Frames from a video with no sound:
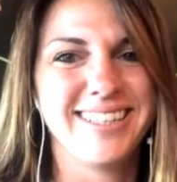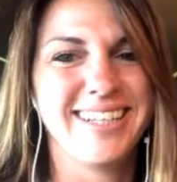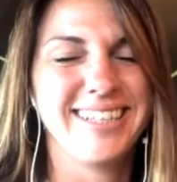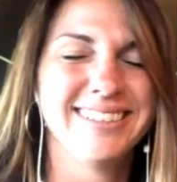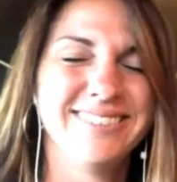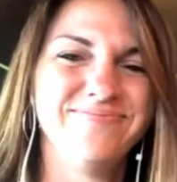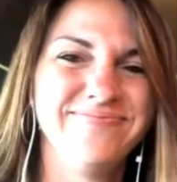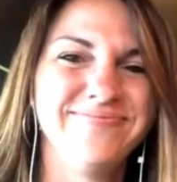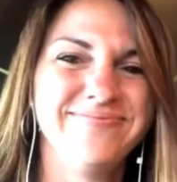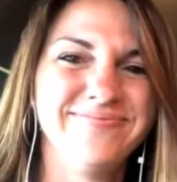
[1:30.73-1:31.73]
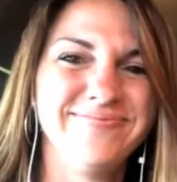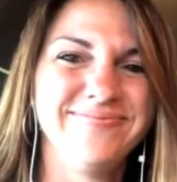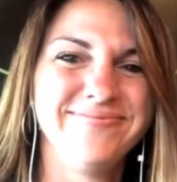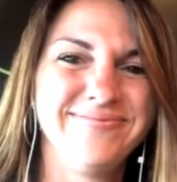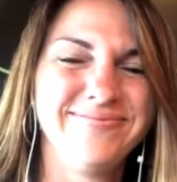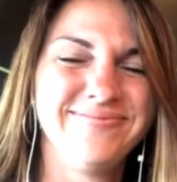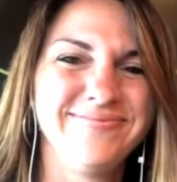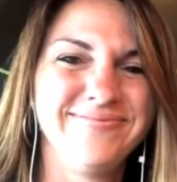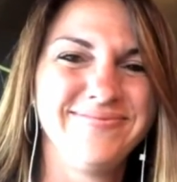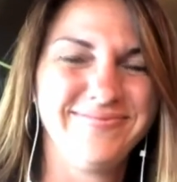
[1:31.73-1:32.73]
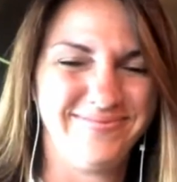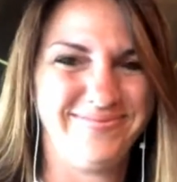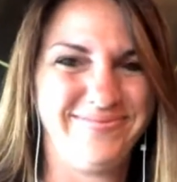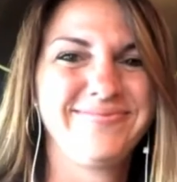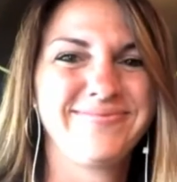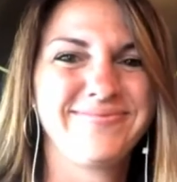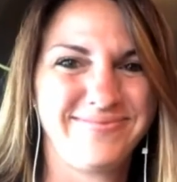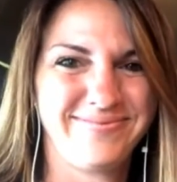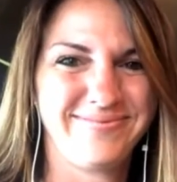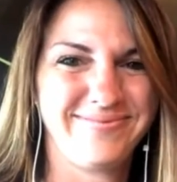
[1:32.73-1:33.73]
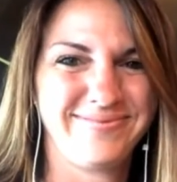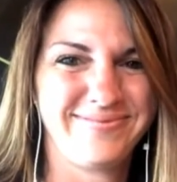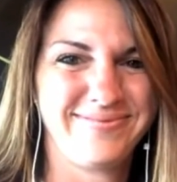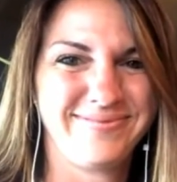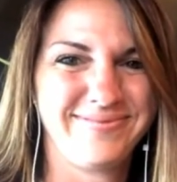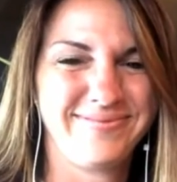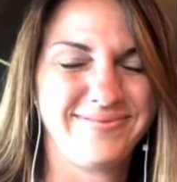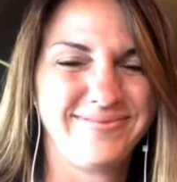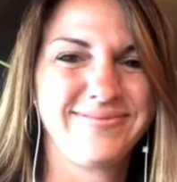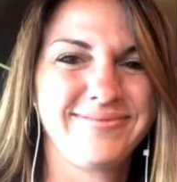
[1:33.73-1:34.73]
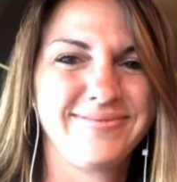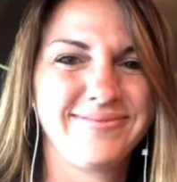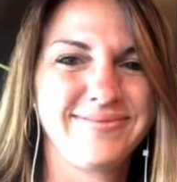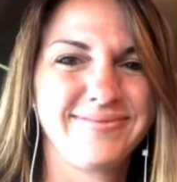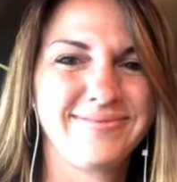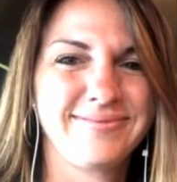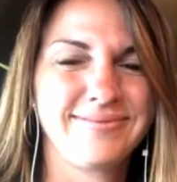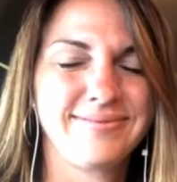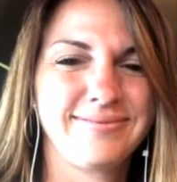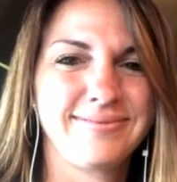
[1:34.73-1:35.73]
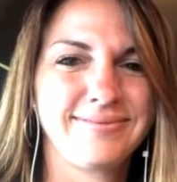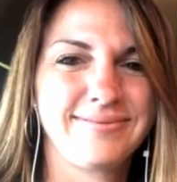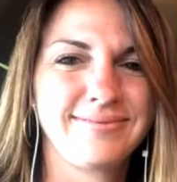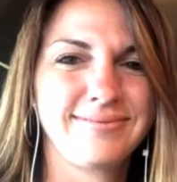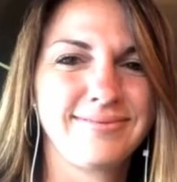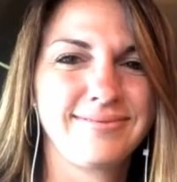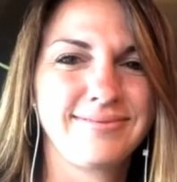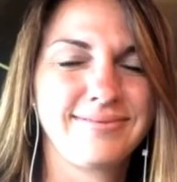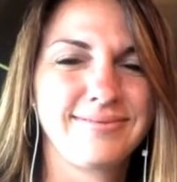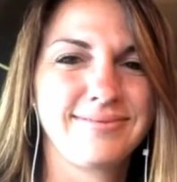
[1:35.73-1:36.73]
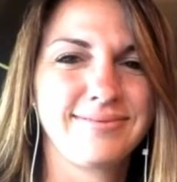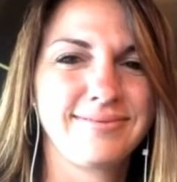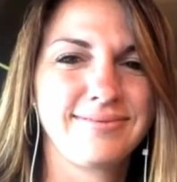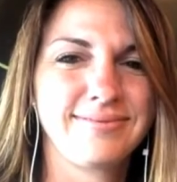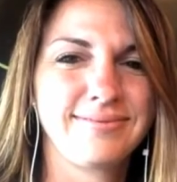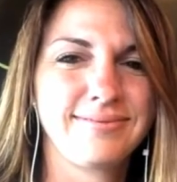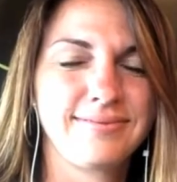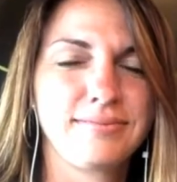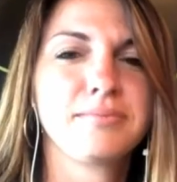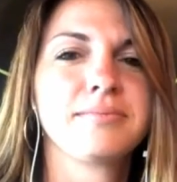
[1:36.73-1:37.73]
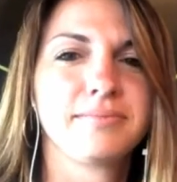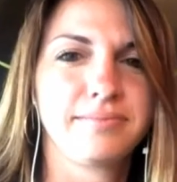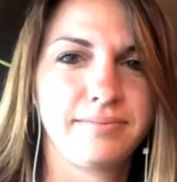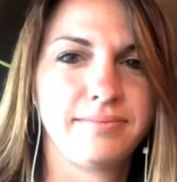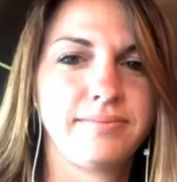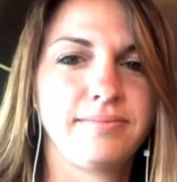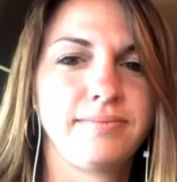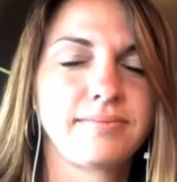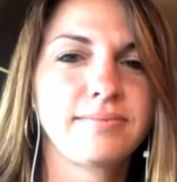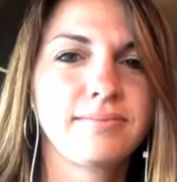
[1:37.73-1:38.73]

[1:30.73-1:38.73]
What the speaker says: This person isn't speaking.